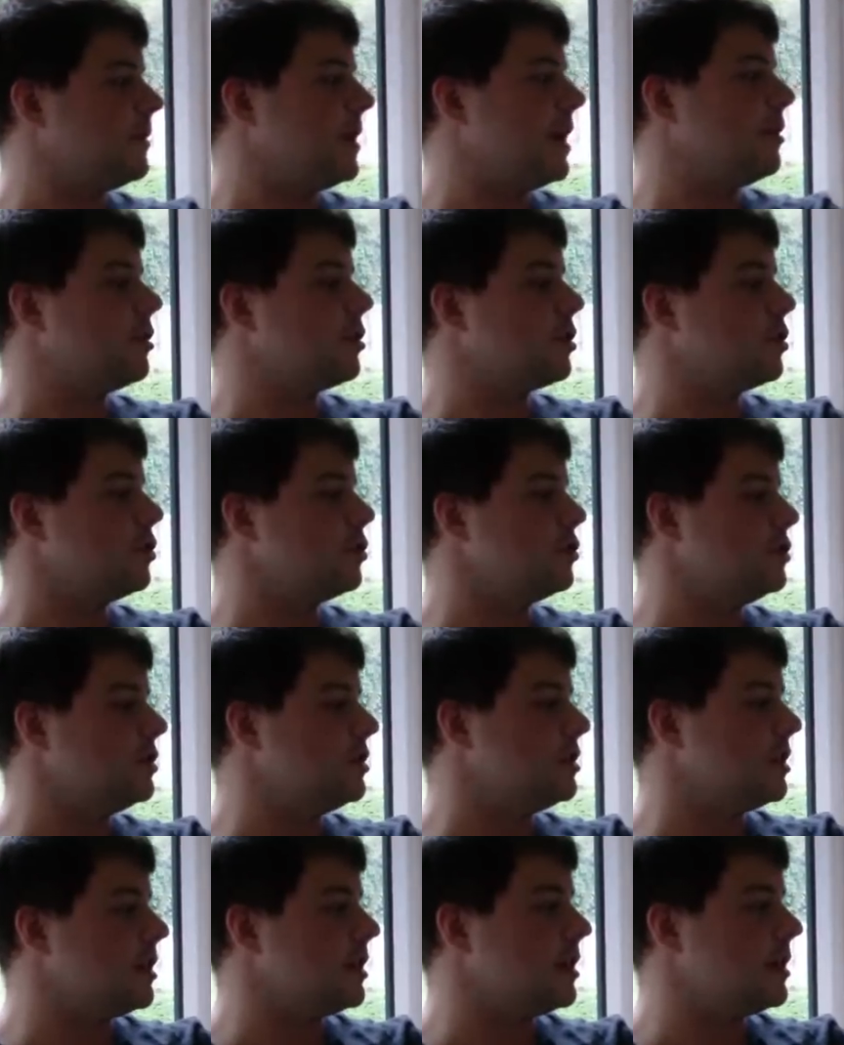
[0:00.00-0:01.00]
found a
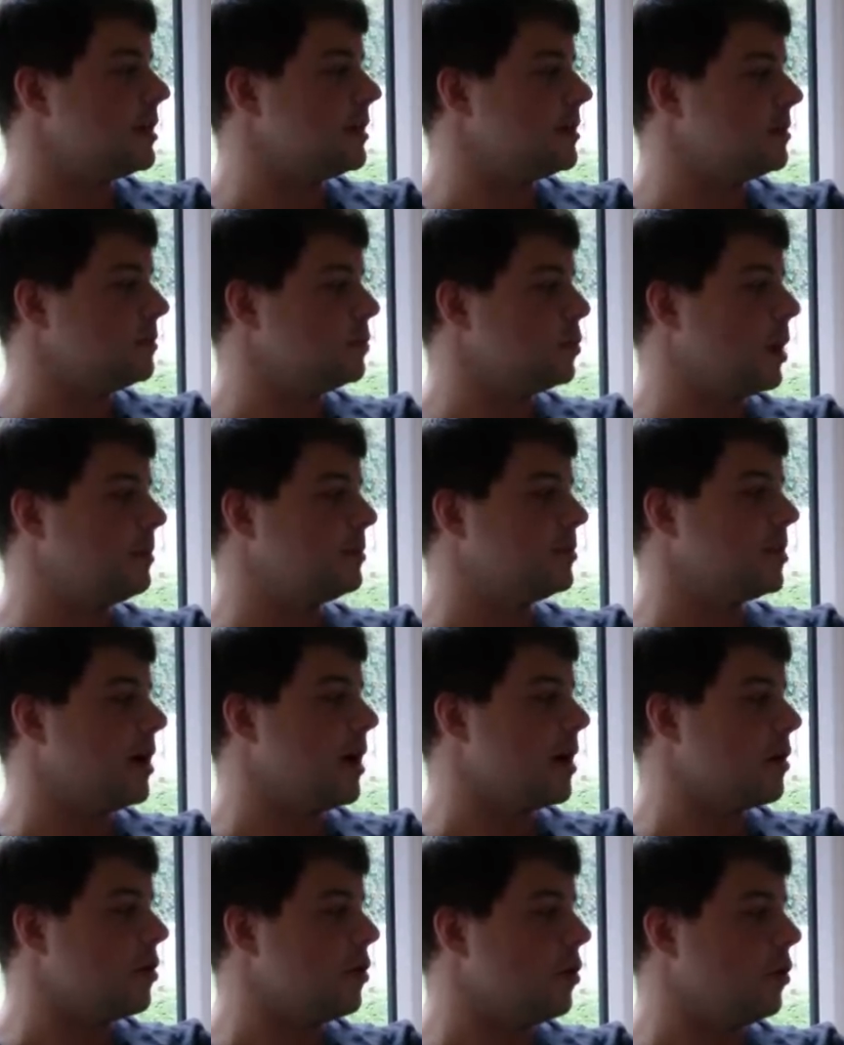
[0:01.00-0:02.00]
good
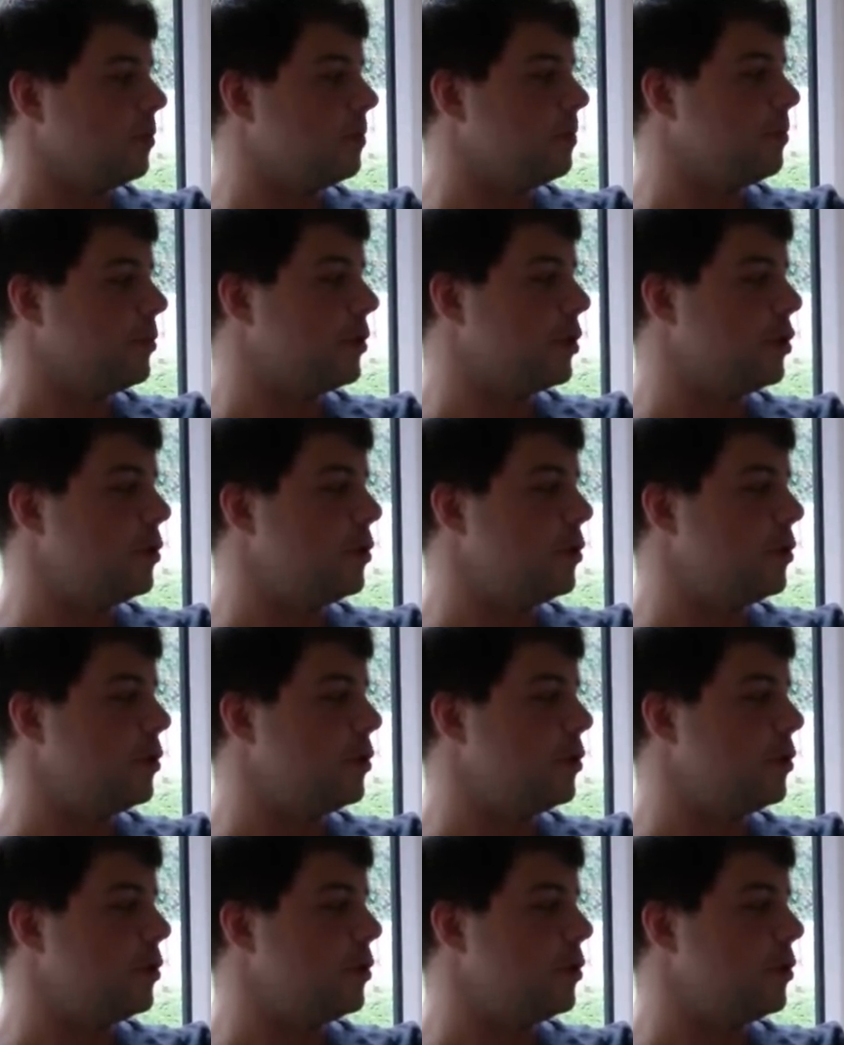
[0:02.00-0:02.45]
website called